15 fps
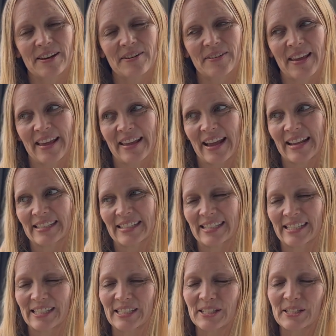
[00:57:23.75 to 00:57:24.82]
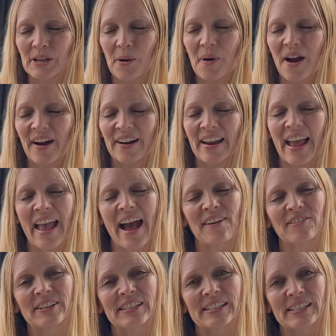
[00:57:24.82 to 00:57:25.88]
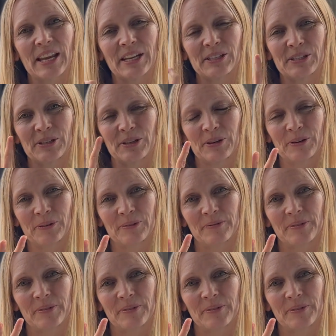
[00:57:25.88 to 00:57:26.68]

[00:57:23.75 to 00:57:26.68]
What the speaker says: Okay guys, this is so hard. I have to say 2.